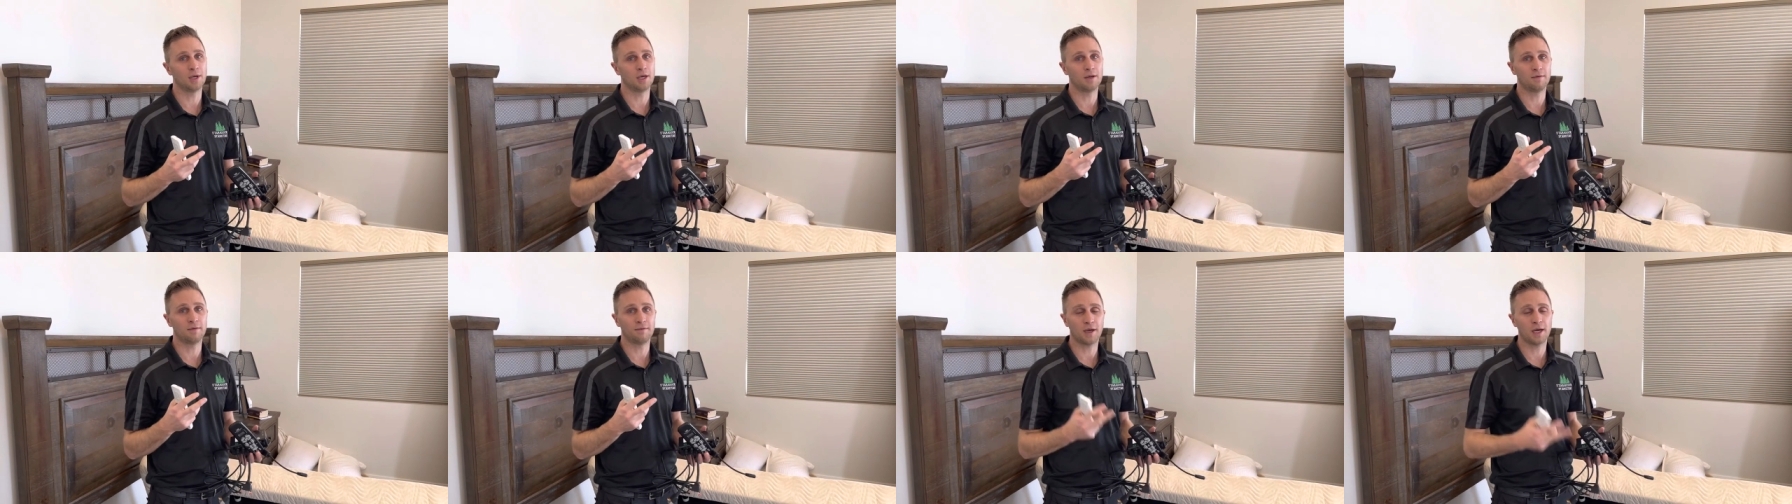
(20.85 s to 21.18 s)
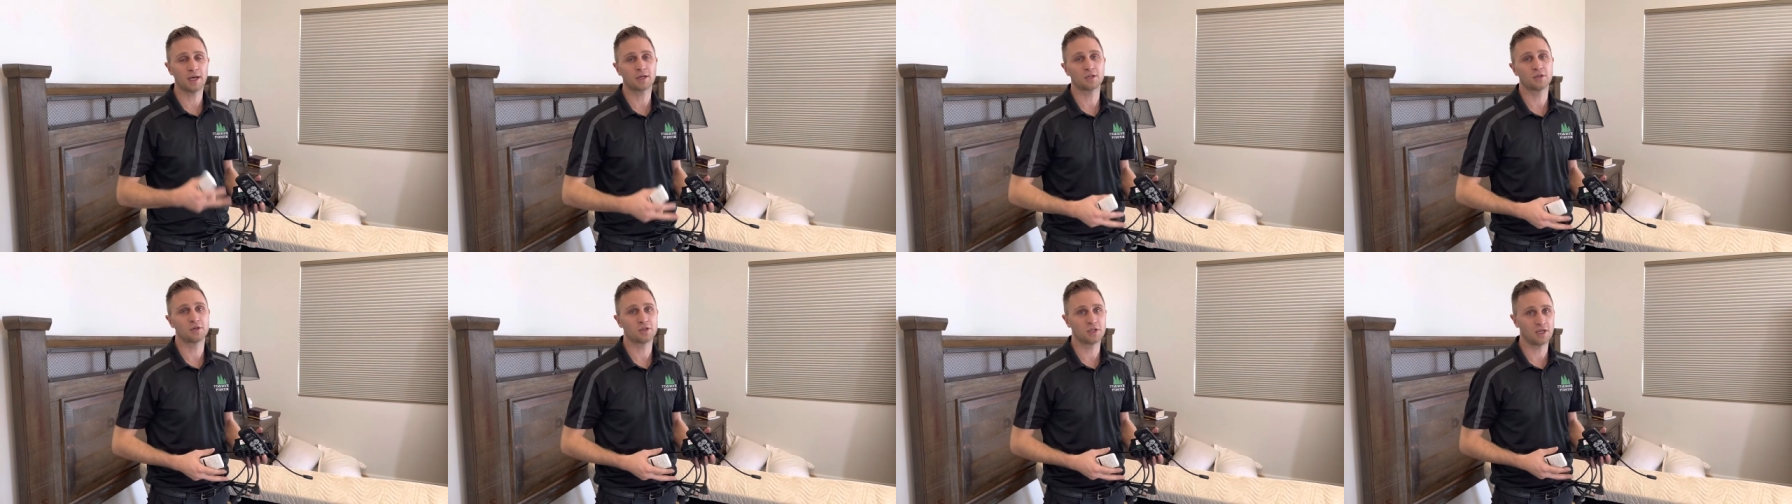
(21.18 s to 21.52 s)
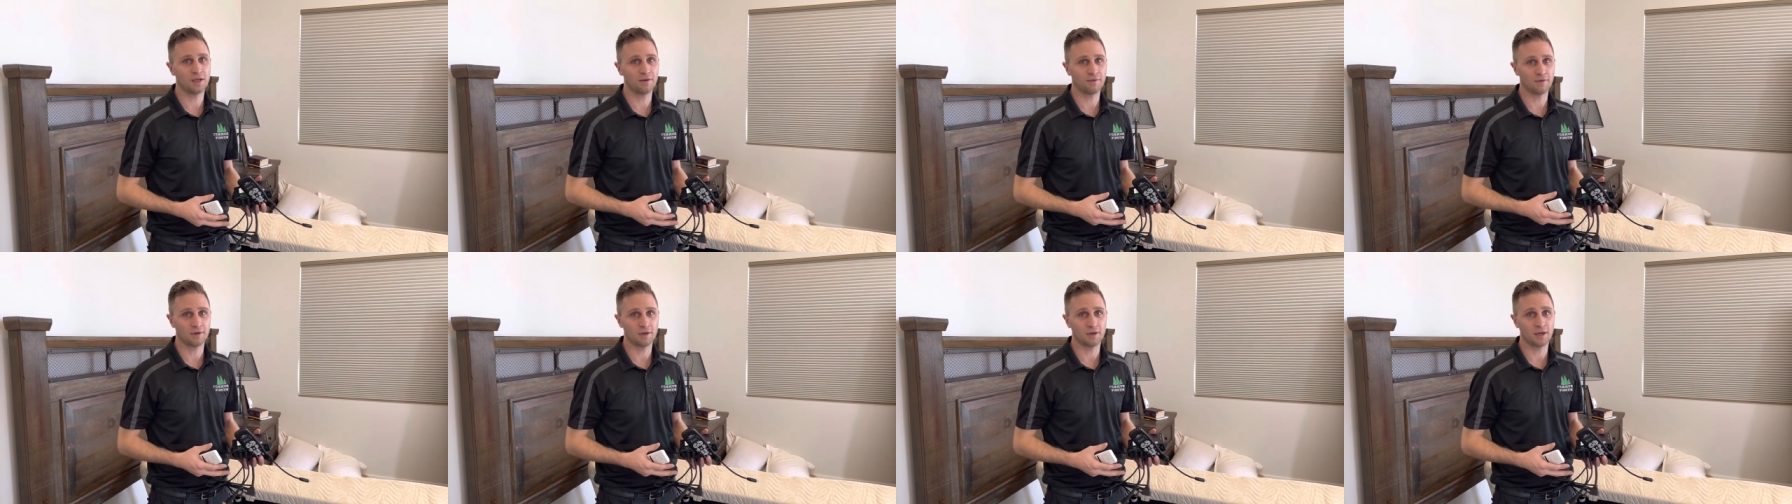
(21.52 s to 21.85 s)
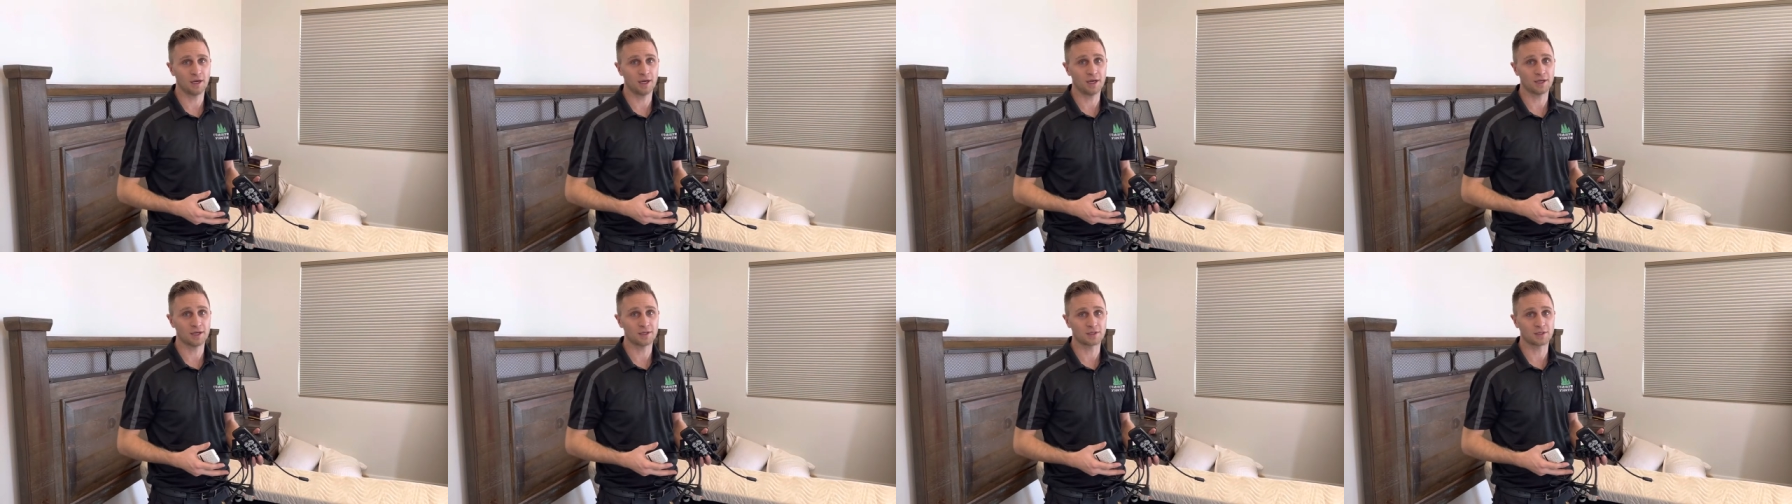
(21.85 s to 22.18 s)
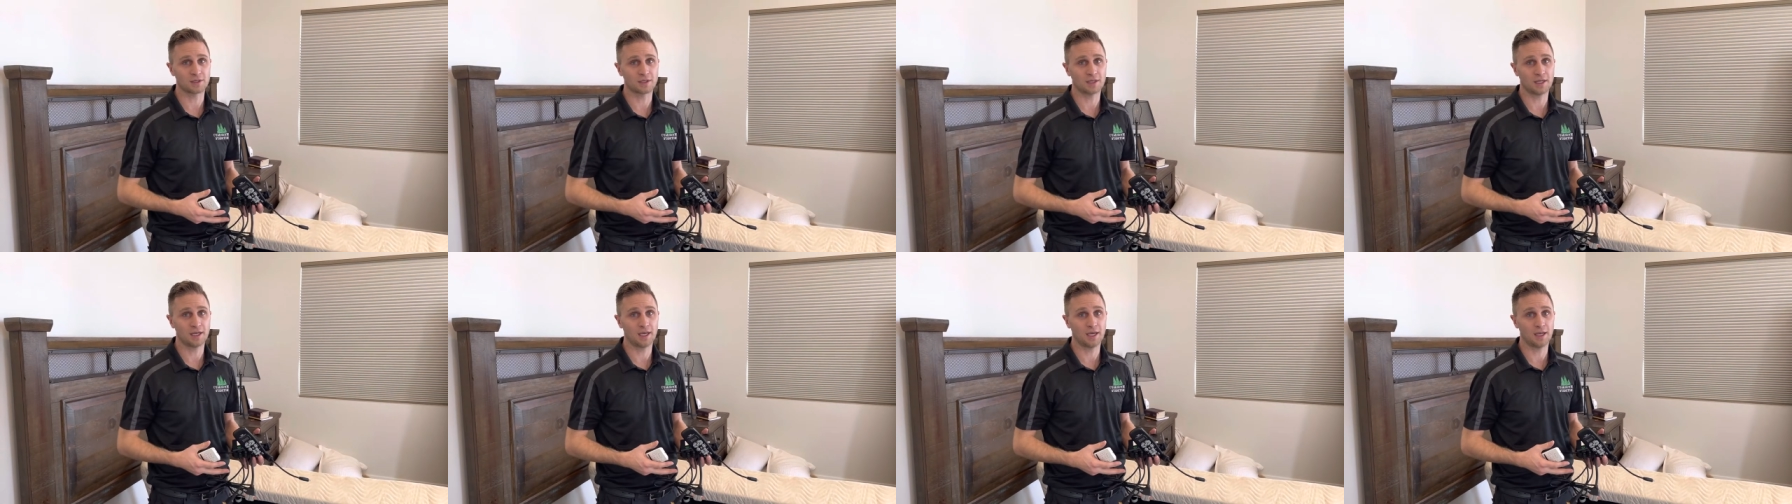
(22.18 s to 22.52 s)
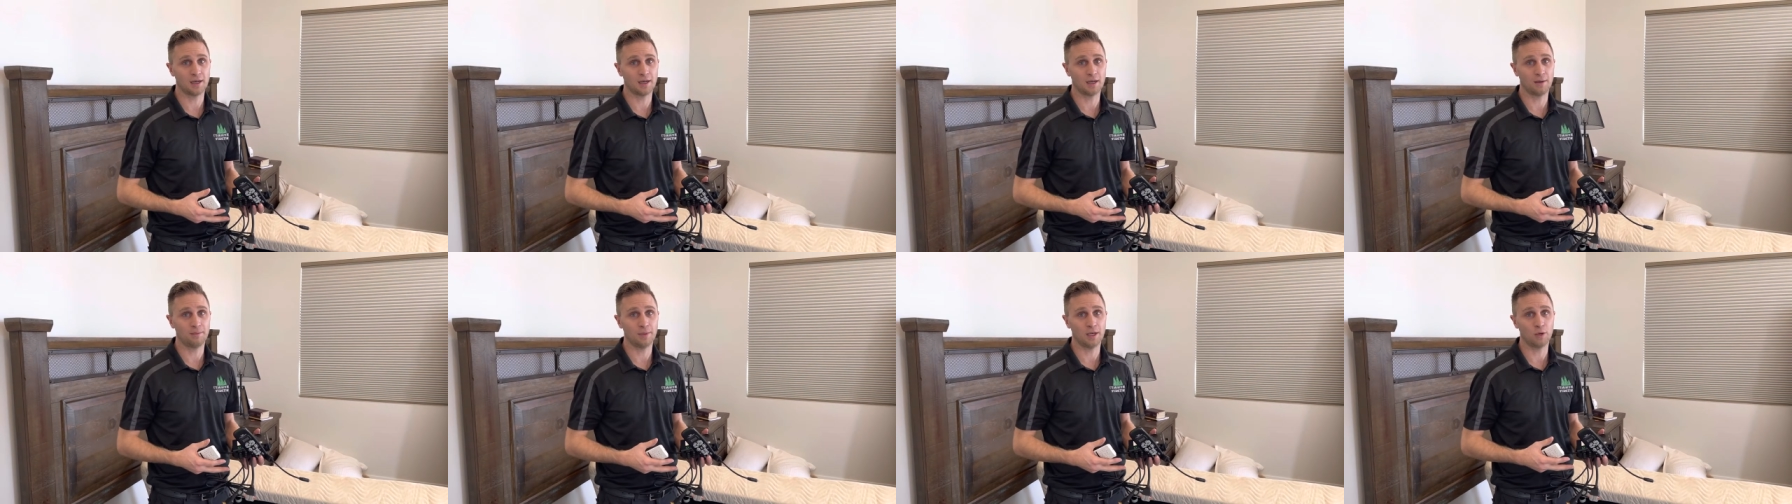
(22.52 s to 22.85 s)
manufacturer's given us to
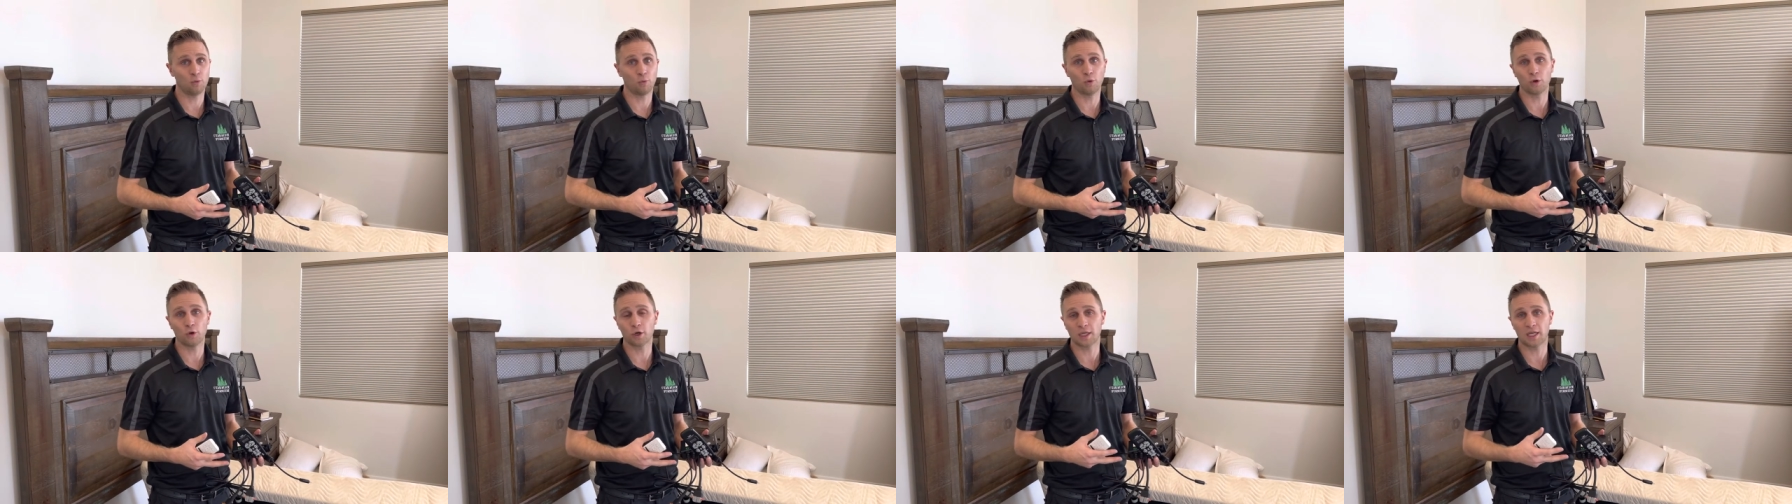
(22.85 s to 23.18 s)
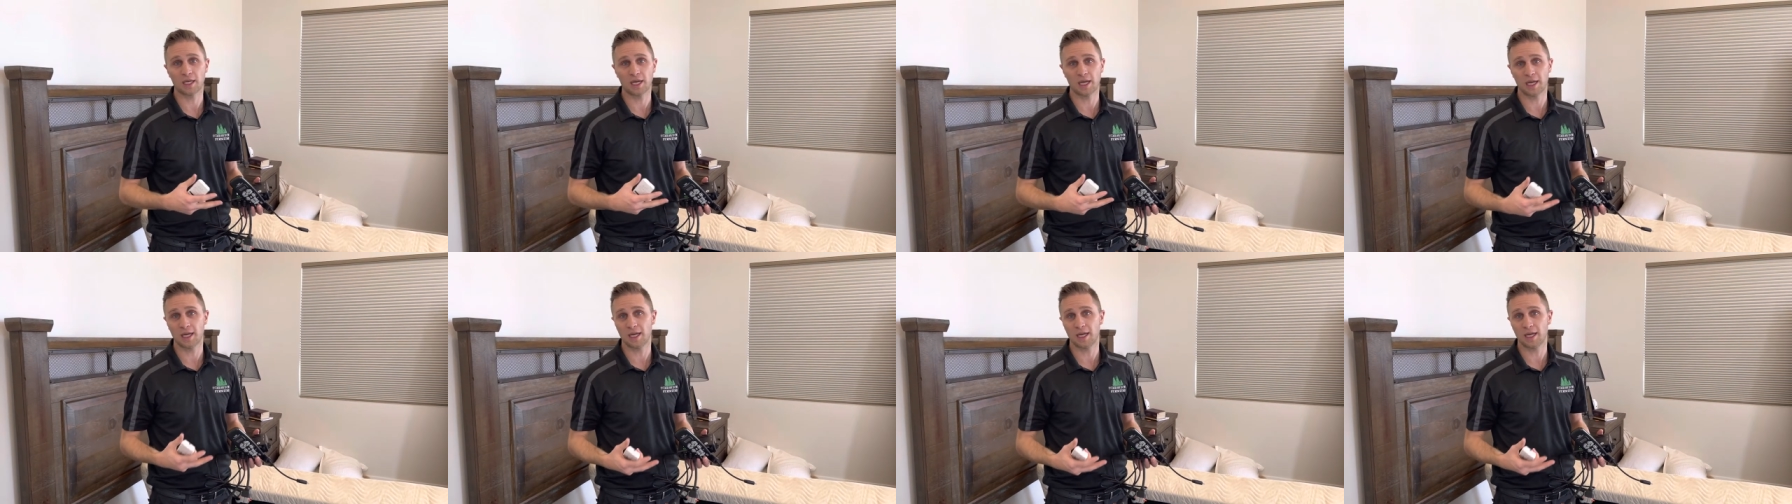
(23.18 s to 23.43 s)
get a bed working